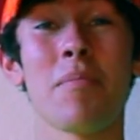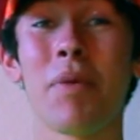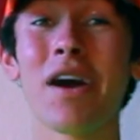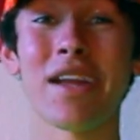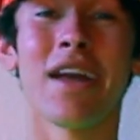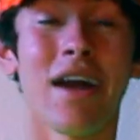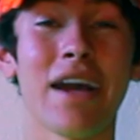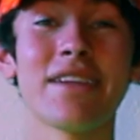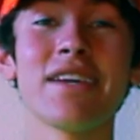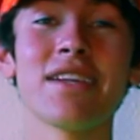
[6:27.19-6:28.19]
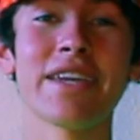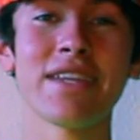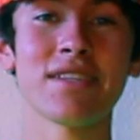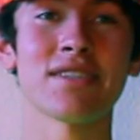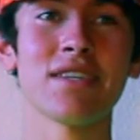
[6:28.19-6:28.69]
But I did
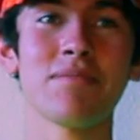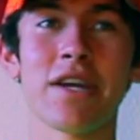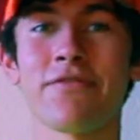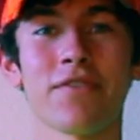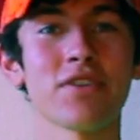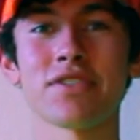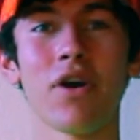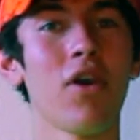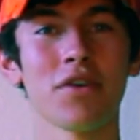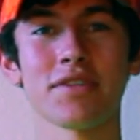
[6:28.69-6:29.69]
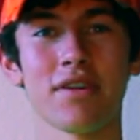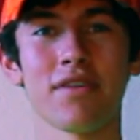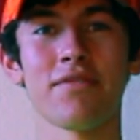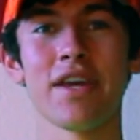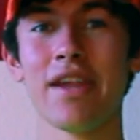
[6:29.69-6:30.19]
get to see my first
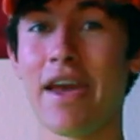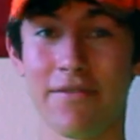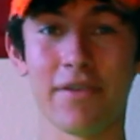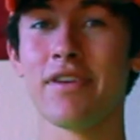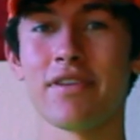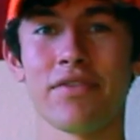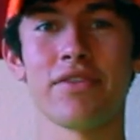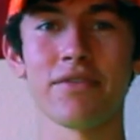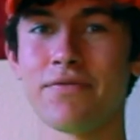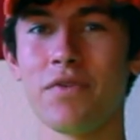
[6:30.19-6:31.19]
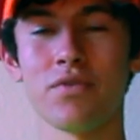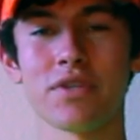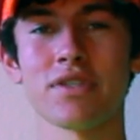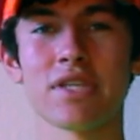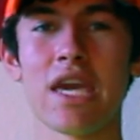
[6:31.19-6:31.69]
All-Star event ever, the
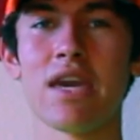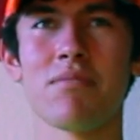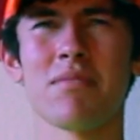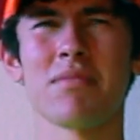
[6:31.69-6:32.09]
Futures game,